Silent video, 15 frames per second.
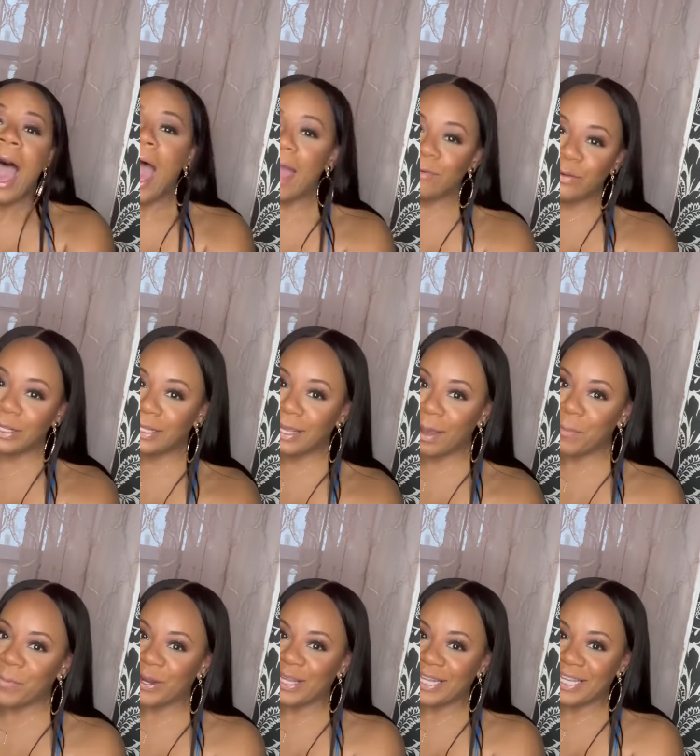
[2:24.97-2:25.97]
I really am
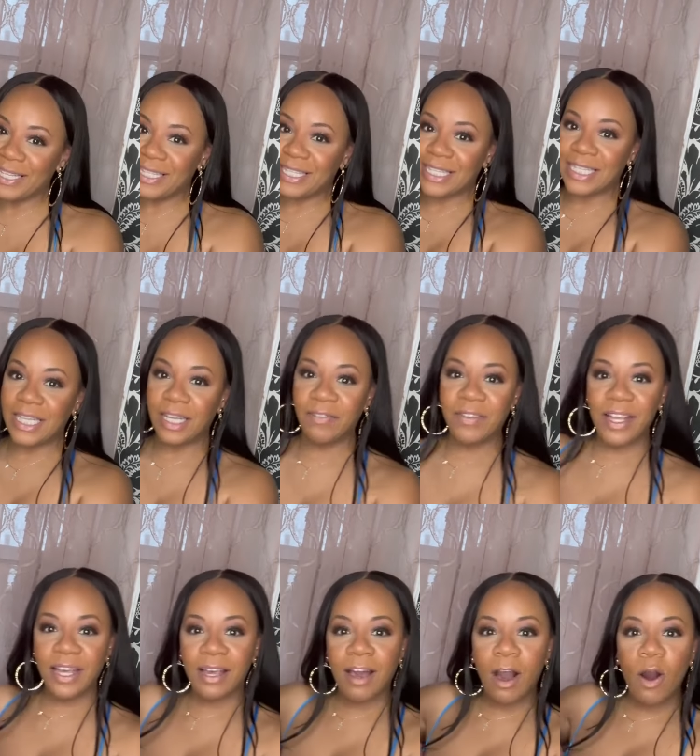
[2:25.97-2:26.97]
wearing these this
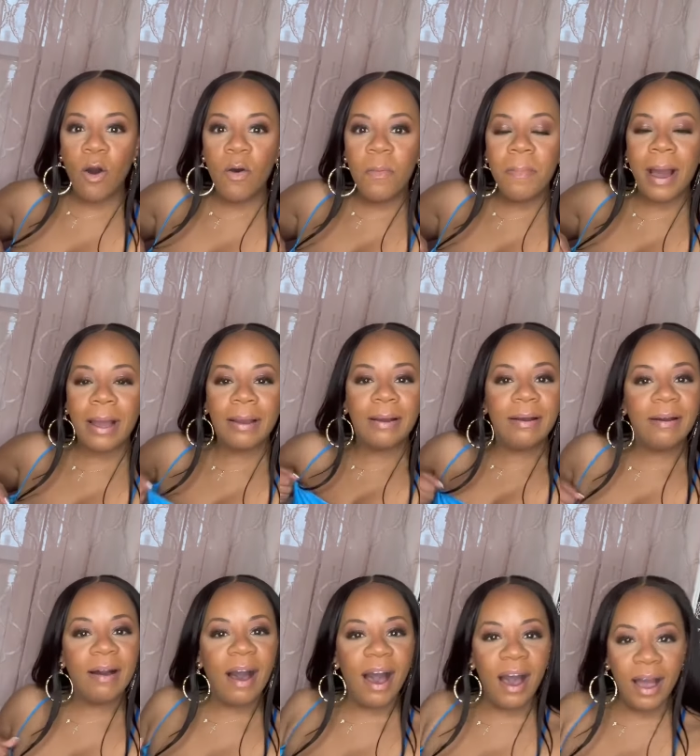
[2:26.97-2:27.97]
evening. Oh, my
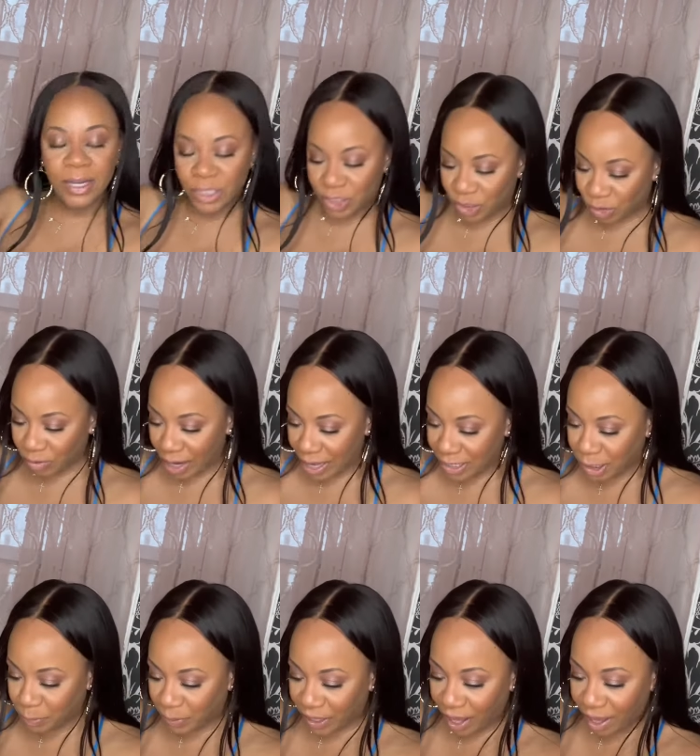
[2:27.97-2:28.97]
gosh,
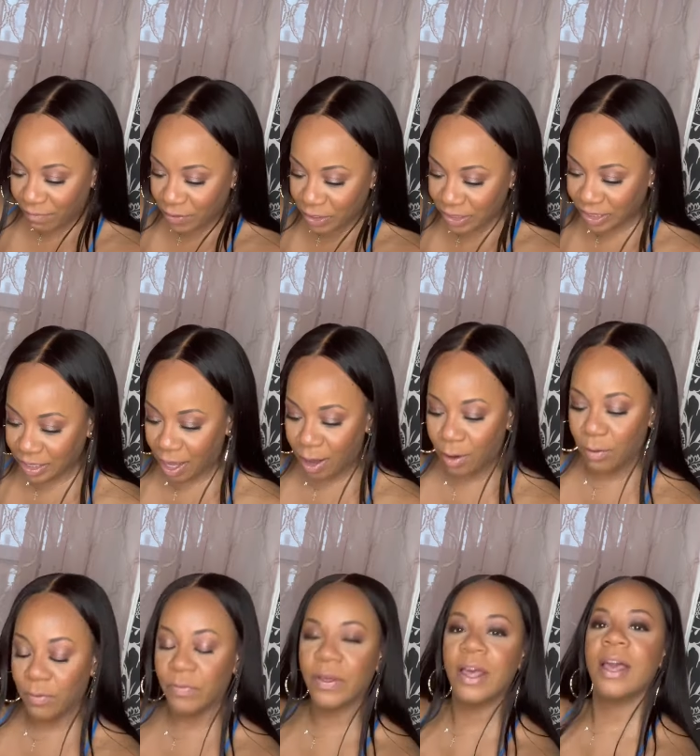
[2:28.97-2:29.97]
dress. Behave
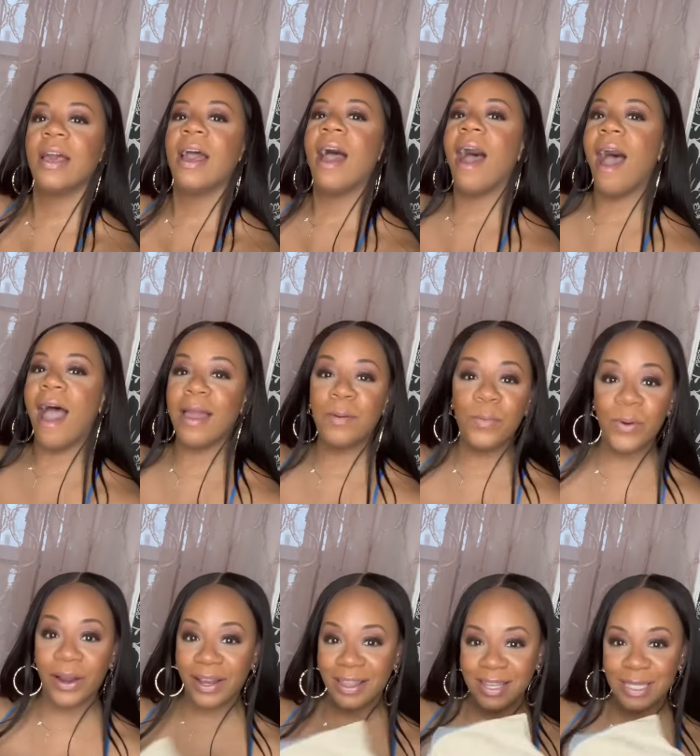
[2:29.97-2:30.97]
yourself. I am
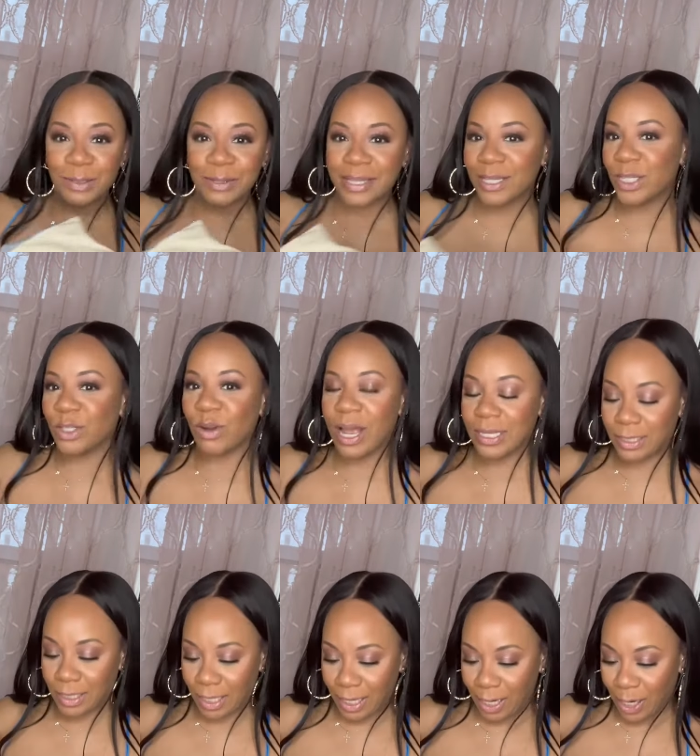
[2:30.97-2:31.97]
wearing this with this dress
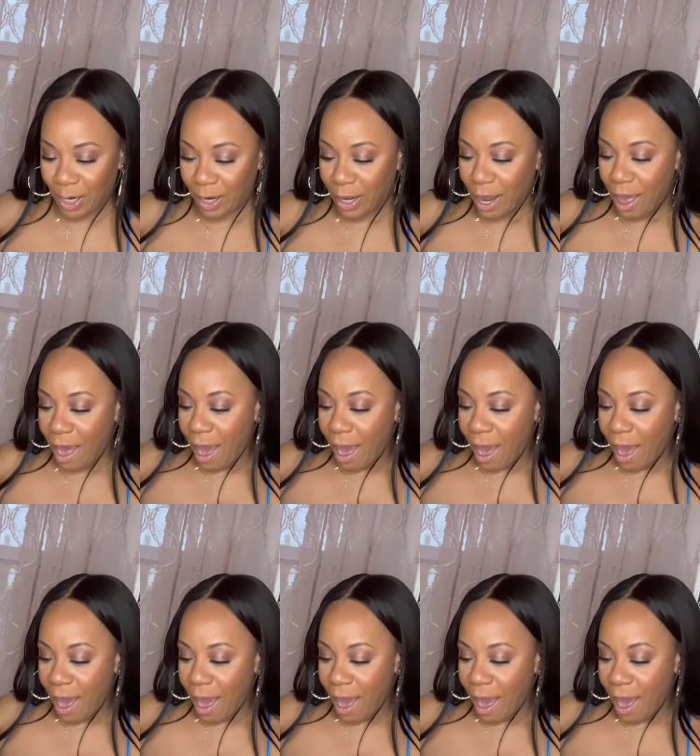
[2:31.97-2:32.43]
here.